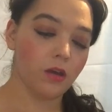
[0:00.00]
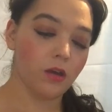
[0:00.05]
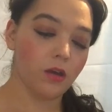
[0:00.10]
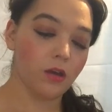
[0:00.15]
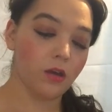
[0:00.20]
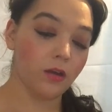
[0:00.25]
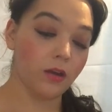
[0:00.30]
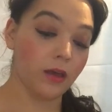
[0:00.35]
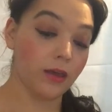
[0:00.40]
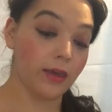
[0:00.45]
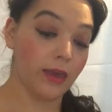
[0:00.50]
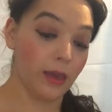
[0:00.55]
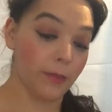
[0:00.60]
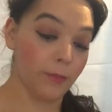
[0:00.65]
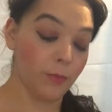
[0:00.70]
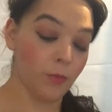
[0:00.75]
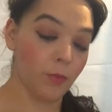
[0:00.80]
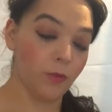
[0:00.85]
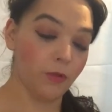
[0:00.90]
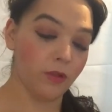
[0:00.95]
I'm not
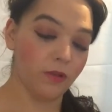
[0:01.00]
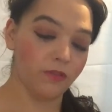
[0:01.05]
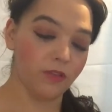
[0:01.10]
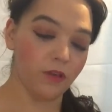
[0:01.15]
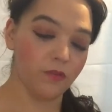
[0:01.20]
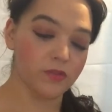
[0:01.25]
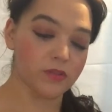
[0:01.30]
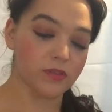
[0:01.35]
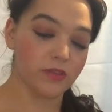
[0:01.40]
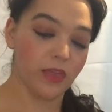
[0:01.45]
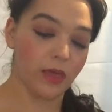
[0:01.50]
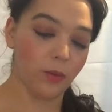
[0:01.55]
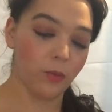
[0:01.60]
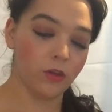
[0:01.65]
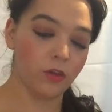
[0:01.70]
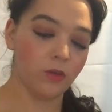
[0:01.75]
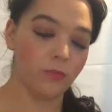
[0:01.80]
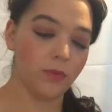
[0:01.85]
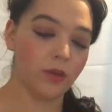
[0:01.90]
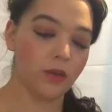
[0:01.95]
capable of love, is that what
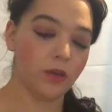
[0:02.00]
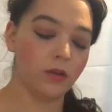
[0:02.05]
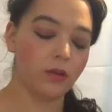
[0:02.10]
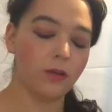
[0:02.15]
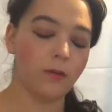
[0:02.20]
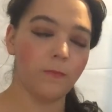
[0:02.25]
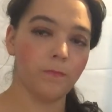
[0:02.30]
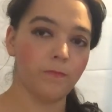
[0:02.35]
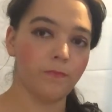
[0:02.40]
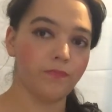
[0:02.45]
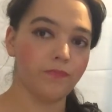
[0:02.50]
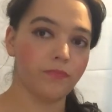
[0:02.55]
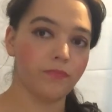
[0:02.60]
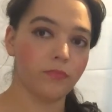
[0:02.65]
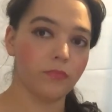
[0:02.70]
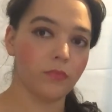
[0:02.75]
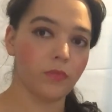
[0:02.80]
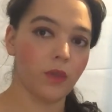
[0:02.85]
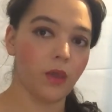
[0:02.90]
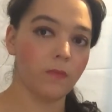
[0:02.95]
you mean?
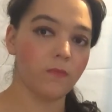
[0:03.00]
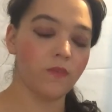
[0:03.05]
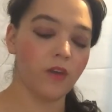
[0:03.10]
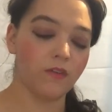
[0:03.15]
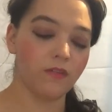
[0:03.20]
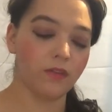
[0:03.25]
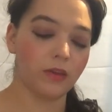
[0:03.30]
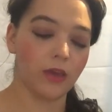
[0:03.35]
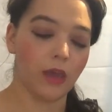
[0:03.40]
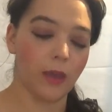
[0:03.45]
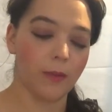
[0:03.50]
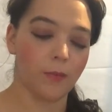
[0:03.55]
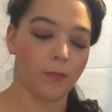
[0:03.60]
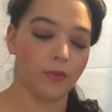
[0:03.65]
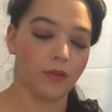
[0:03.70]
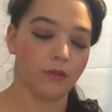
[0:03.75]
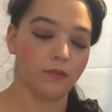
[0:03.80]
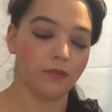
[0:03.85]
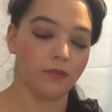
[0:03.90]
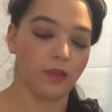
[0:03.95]
I'm very capable
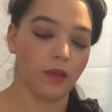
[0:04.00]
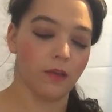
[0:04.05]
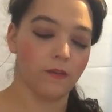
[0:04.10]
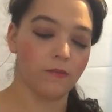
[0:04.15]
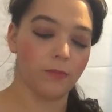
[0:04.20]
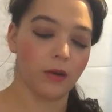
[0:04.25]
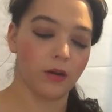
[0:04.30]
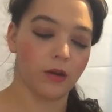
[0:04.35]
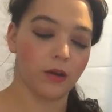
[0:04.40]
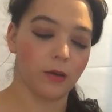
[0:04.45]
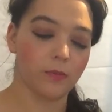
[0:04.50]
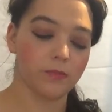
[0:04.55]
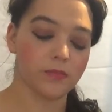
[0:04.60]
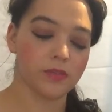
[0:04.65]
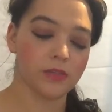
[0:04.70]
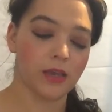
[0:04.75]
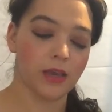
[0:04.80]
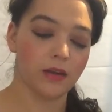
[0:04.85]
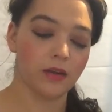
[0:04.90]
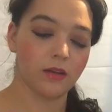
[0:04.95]
of love, Buttercup
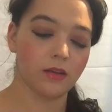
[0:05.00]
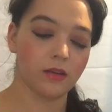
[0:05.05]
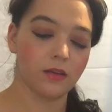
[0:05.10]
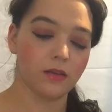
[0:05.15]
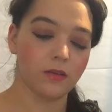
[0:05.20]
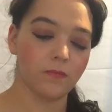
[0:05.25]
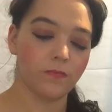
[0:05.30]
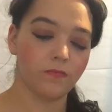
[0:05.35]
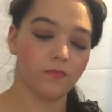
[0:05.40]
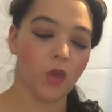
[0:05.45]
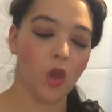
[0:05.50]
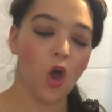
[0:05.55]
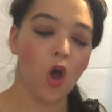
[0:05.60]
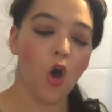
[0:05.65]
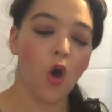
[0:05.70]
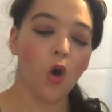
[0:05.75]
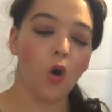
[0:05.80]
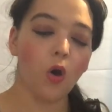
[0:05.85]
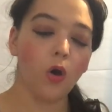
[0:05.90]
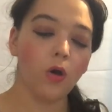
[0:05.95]
said.
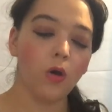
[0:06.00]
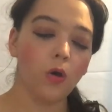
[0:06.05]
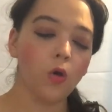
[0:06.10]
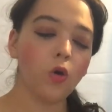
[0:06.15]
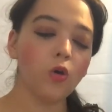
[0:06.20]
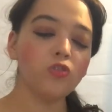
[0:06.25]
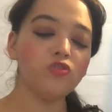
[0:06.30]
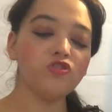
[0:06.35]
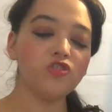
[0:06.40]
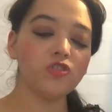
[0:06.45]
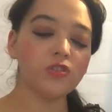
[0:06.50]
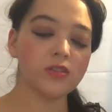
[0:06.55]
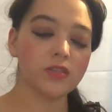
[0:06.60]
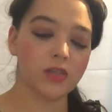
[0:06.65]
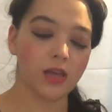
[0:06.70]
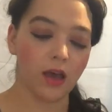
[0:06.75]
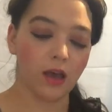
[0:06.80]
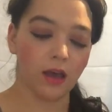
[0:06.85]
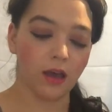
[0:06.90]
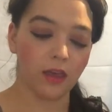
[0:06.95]
Hold your
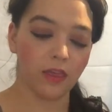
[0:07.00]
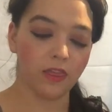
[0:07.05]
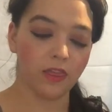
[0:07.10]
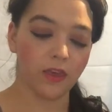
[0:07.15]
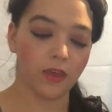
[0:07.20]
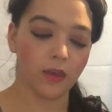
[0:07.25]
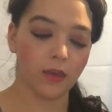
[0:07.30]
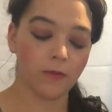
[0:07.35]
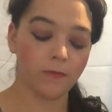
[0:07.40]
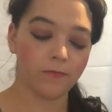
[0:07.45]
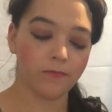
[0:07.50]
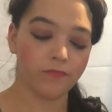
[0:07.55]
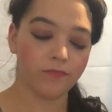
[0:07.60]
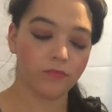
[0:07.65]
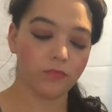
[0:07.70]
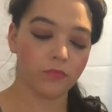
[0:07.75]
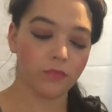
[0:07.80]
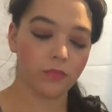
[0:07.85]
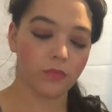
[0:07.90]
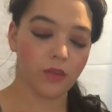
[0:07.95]
tongue, I think.
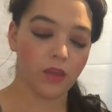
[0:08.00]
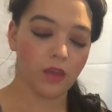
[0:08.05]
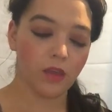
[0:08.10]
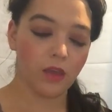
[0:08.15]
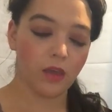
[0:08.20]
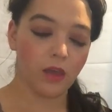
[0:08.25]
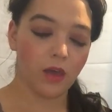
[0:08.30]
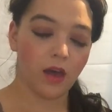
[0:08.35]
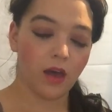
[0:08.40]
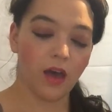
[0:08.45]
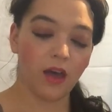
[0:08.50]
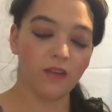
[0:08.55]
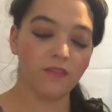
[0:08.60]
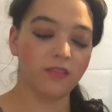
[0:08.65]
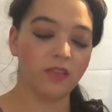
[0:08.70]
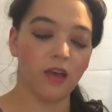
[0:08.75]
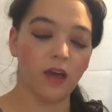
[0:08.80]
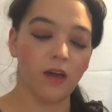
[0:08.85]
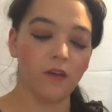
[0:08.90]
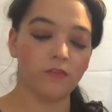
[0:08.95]
I've
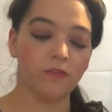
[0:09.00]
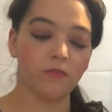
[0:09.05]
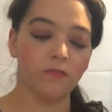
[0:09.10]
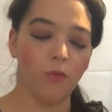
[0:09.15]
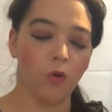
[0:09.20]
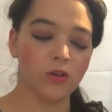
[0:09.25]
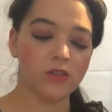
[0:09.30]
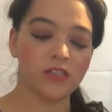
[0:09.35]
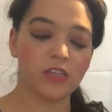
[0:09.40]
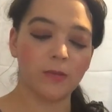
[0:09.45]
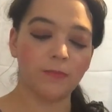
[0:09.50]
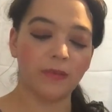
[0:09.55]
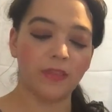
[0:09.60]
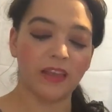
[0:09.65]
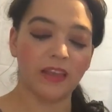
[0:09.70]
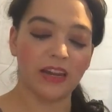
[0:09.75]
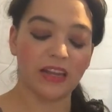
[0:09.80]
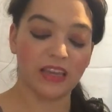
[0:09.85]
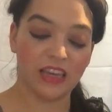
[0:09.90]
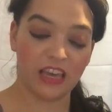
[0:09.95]
loved more deeply than
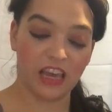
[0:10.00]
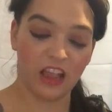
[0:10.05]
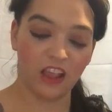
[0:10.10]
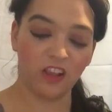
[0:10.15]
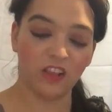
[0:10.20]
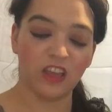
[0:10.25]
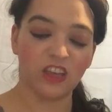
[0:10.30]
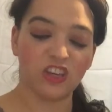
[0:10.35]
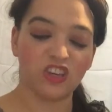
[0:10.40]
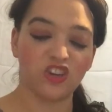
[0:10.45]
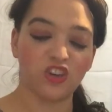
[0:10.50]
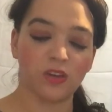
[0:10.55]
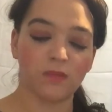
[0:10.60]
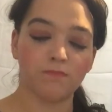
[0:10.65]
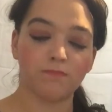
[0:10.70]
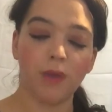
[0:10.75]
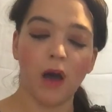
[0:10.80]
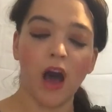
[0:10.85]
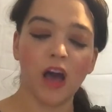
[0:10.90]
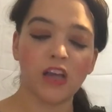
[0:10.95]
a killer like you can
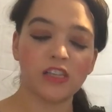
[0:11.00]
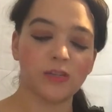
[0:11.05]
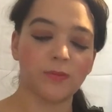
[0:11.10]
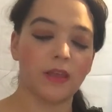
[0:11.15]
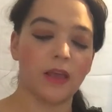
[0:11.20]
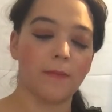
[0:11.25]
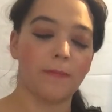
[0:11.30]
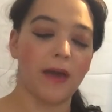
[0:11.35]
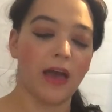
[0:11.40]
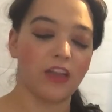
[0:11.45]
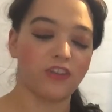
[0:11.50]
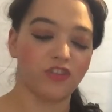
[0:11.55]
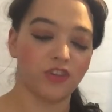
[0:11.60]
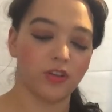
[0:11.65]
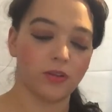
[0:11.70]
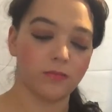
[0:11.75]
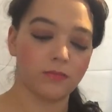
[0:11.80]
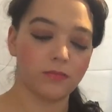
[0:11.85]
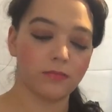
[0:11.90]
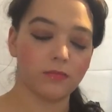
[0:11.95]
possibly imagine.
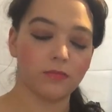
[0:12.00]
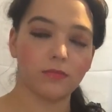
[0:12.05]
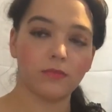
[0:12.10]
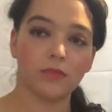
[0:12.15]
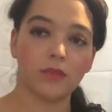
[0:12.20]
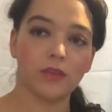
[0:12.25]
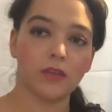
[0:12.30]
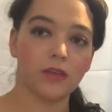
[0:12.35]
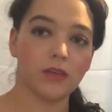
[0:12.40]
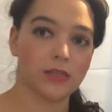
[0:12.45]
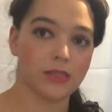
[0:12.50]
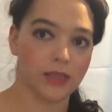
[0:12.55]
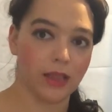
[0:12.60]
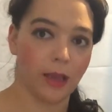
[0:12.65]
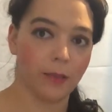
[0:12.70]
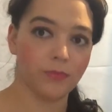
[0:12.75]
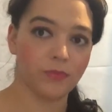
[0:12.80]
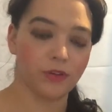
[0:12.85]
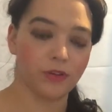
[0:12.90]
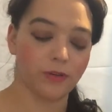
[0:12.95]
He
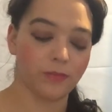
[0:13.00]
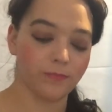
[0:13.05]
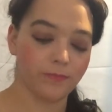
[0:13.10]
slapped her.